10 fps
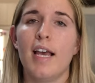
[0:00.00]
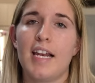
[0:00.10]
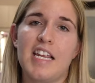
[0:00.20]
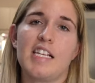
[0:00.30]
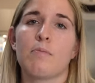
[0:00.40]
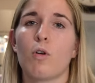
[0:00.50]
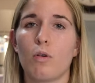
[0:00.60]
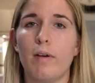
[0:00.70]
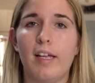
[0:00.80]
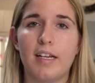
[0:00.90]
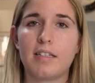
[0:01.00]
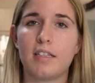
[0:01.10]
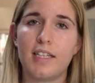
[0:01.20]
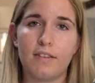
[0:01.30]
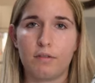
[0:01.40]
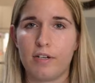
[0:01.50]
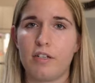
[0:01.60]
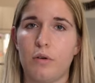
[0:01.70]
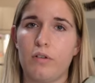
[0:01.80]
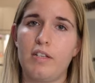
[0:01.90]
and he's more willing to leave the
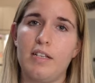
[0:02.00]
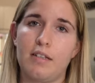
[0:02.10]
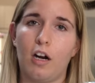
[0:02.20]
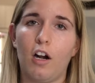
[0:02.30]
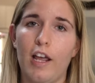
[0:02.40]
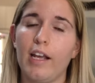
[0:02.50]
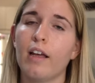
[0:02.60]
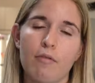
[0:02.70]
resource he's guarding.